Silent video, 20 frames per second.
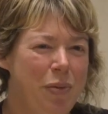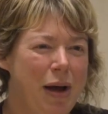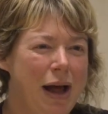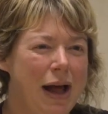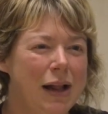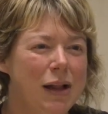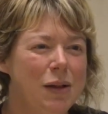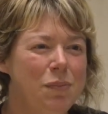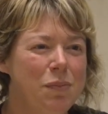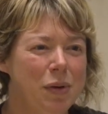
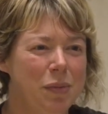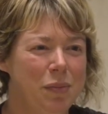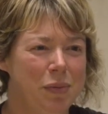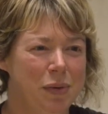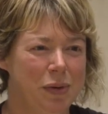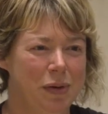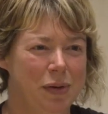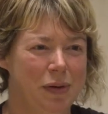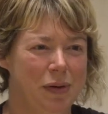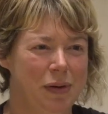
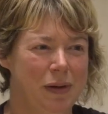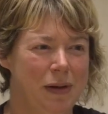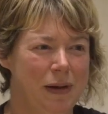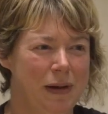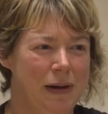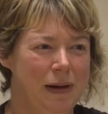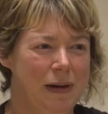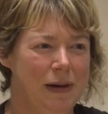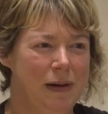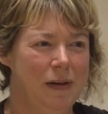palpable
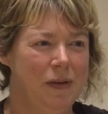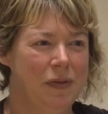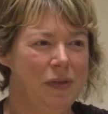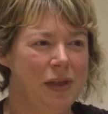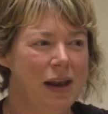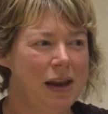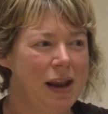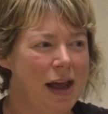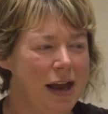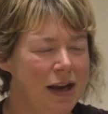
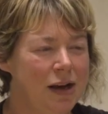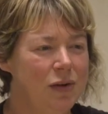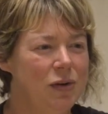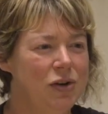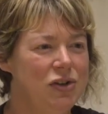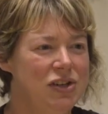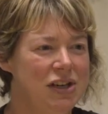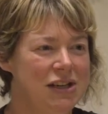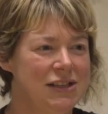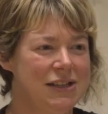the
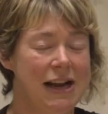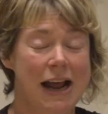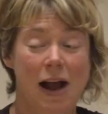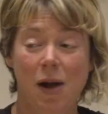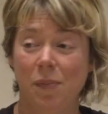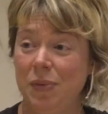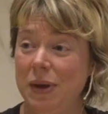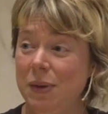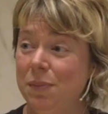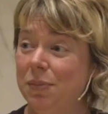language is, and
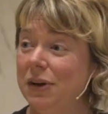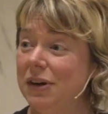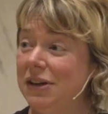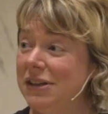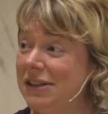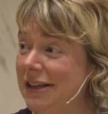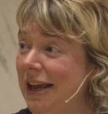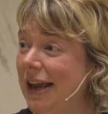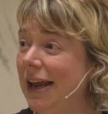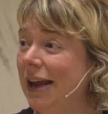how people are
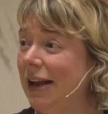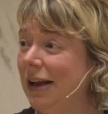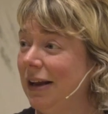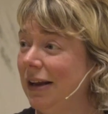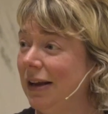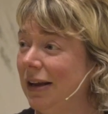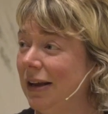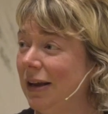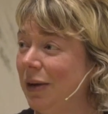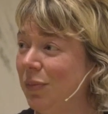
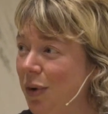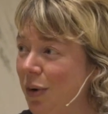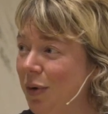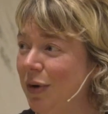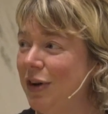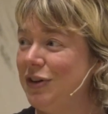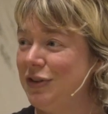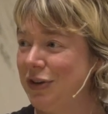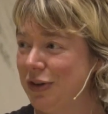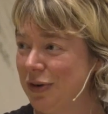saying
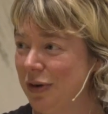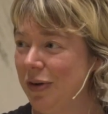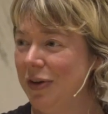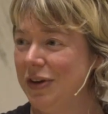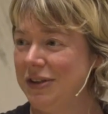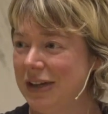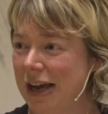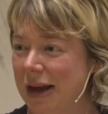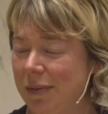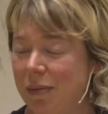poetry all
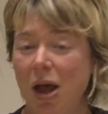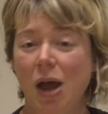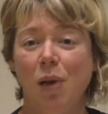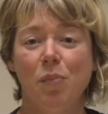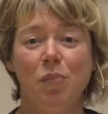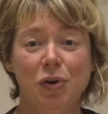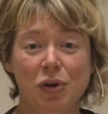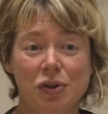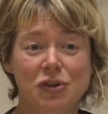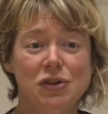the time,
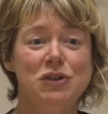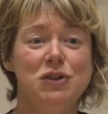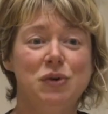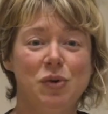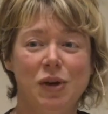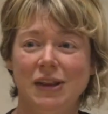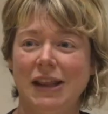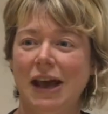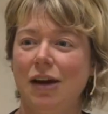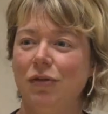but also
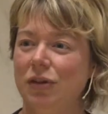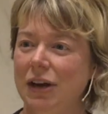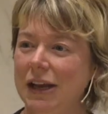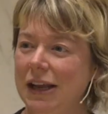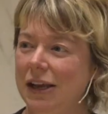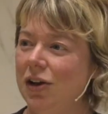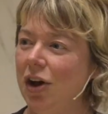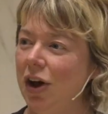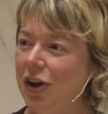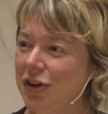doing that
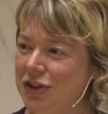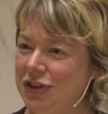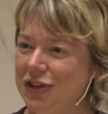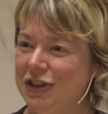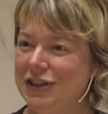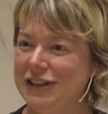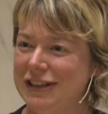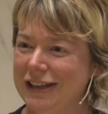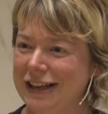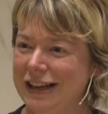really
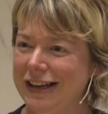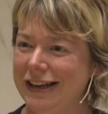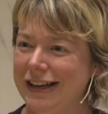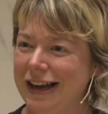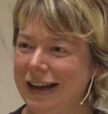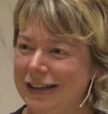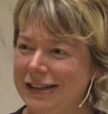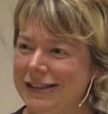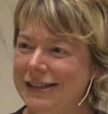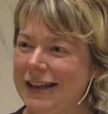consciously
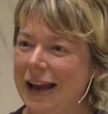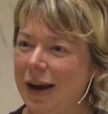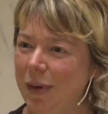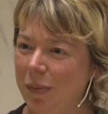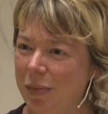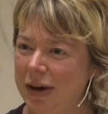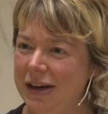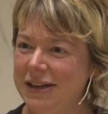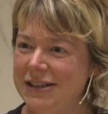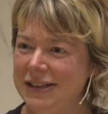and
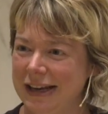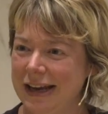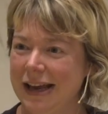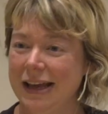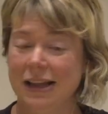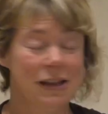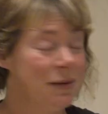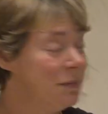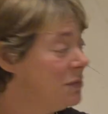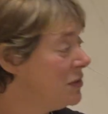celebrating
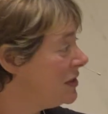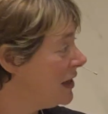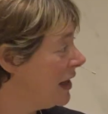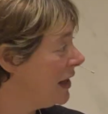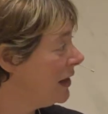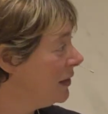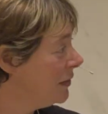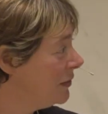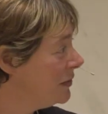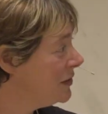it
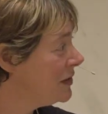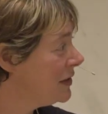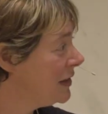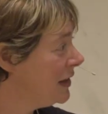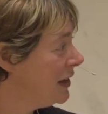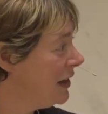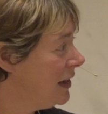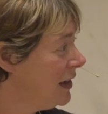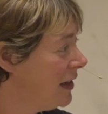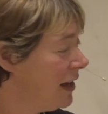themselves,
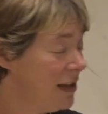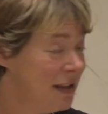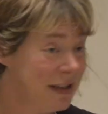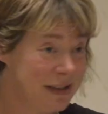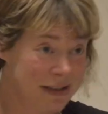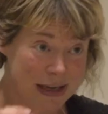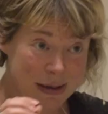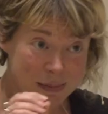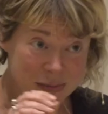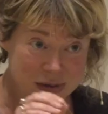at the
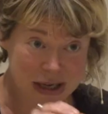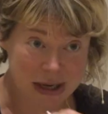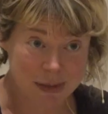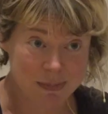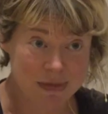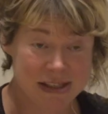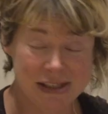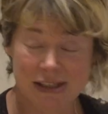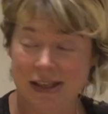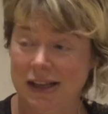same
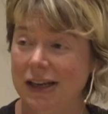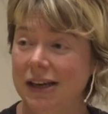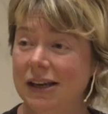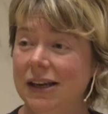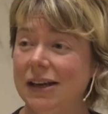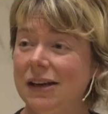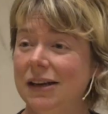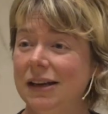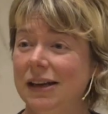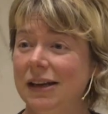time as seeing
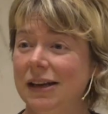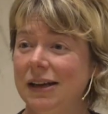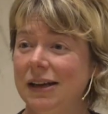it